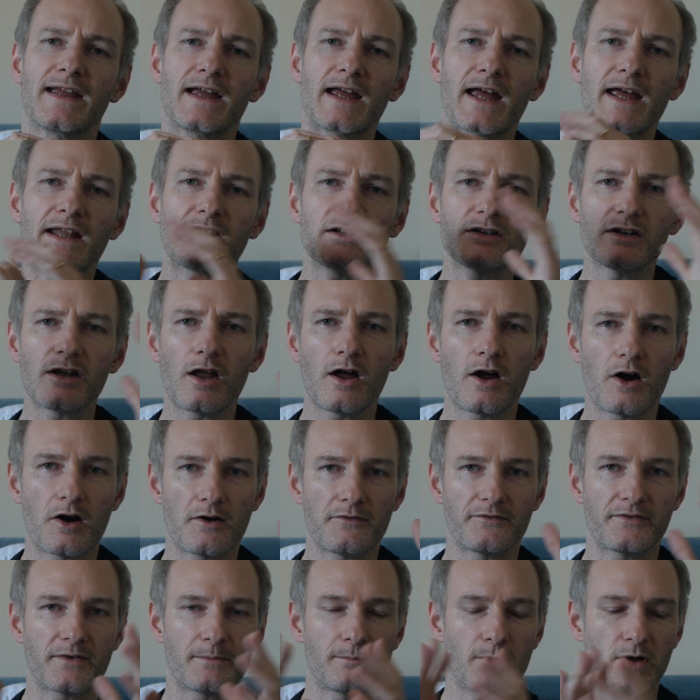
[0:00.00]
and
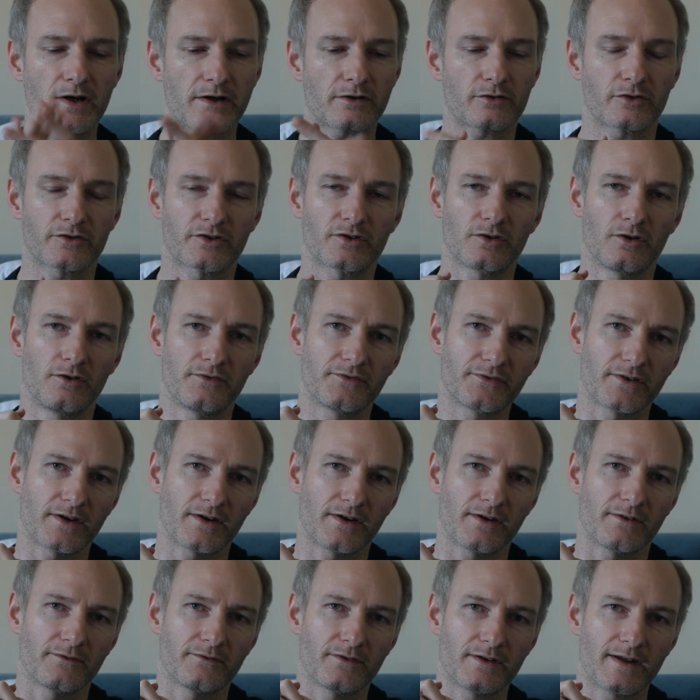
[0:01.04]
laugh at Microsoft
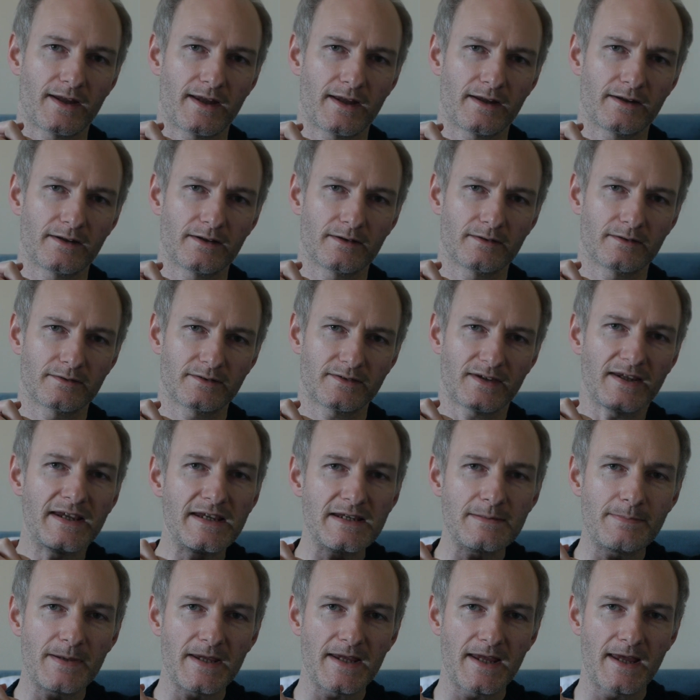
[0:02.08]
for their
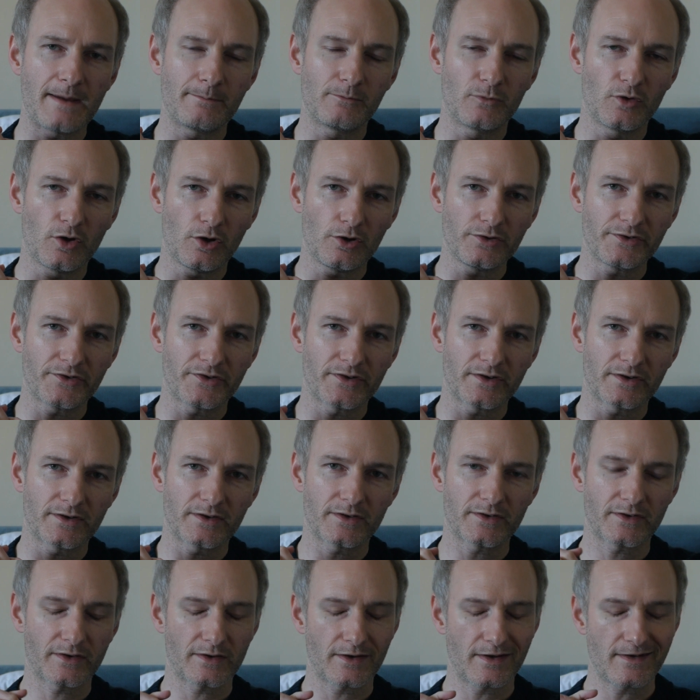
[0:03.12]
TPM
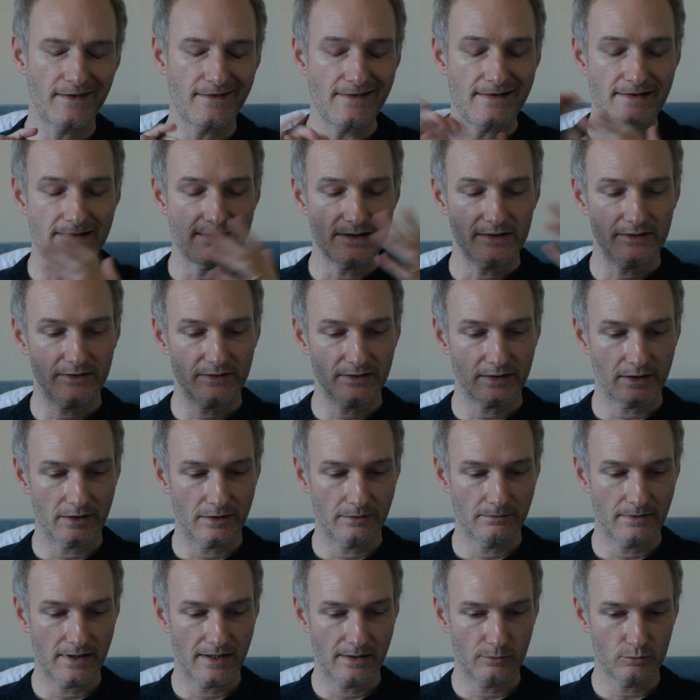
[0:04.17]
nonsense.
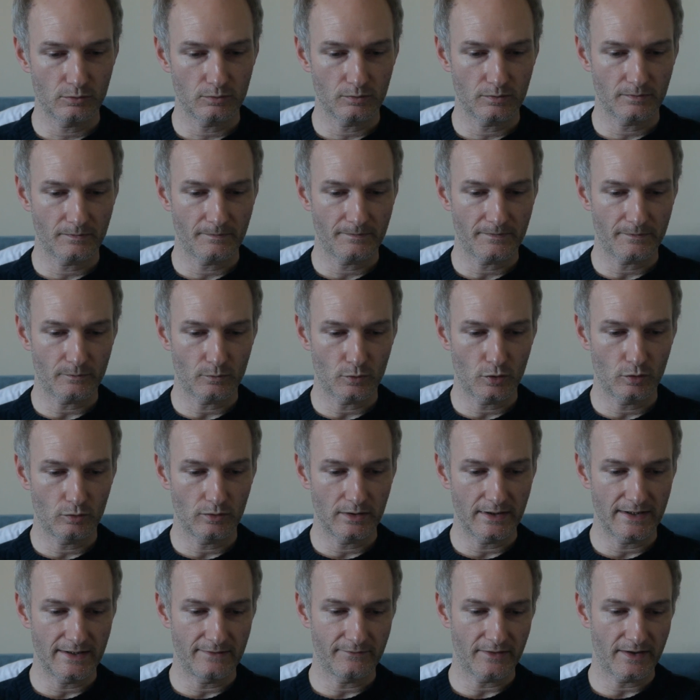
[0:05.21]
So we'll
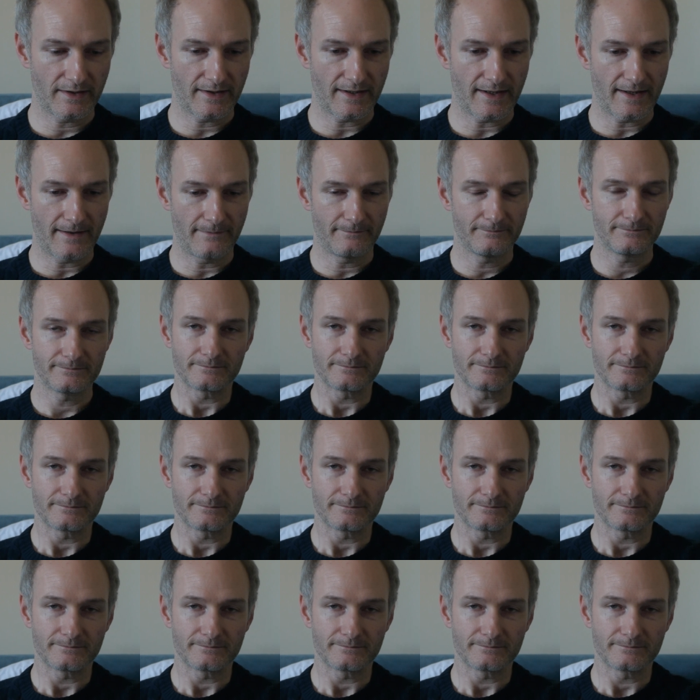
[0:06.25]
leave it there.